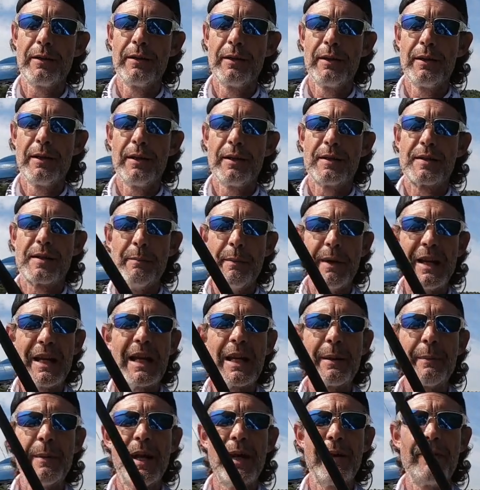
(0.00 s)
It's a
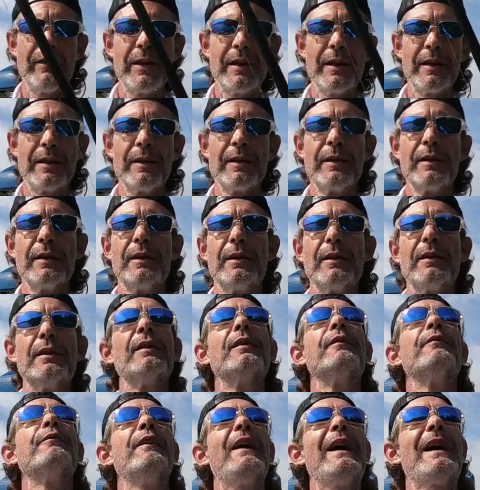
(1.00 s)
medium heavy,
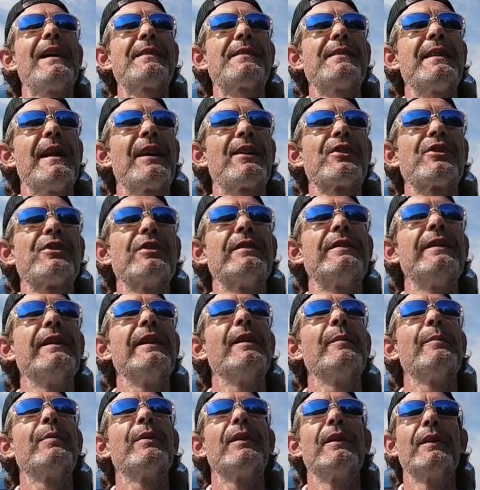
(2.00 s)
fast action
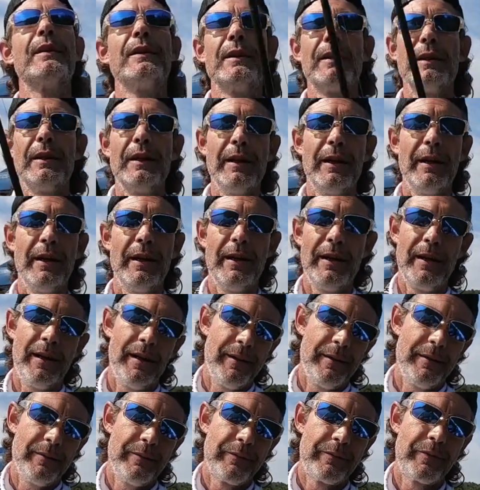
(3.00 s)
tip.
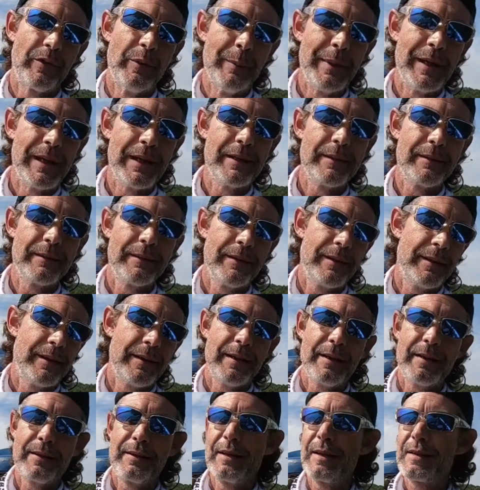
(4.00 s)
For me,
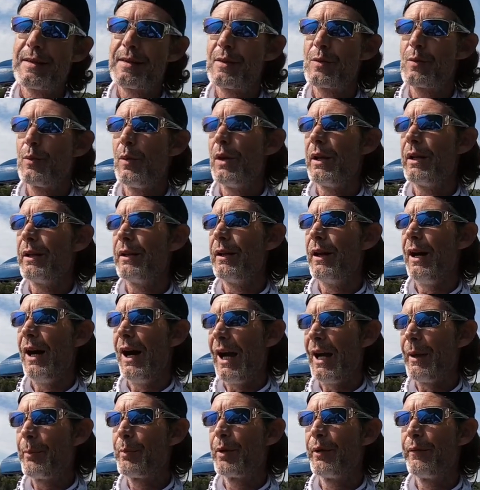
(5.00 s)
this is what
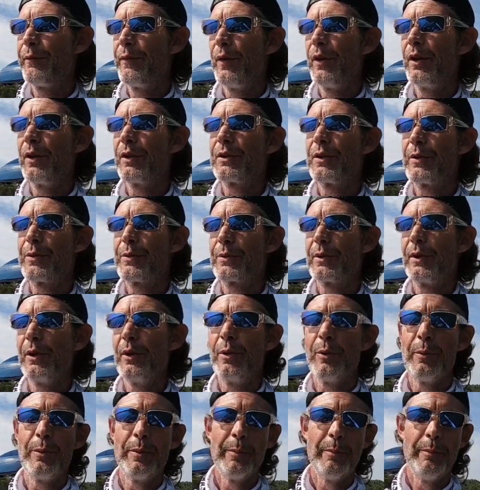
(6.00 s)
I prefer to
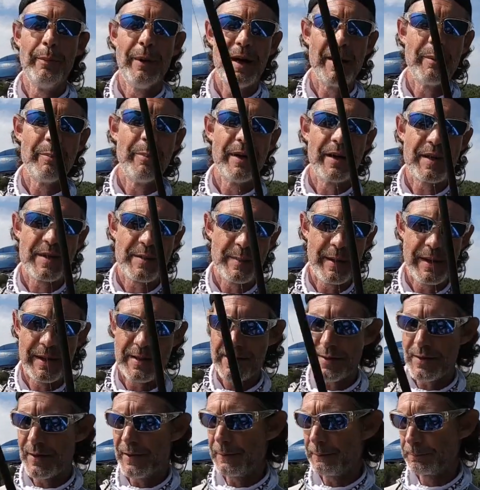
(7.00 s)
throw my
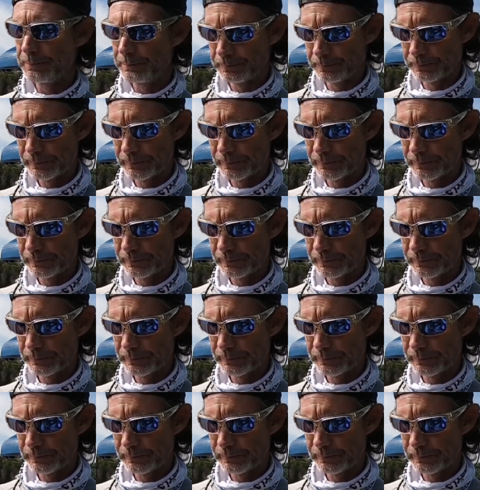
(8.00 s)
buzzbaits on.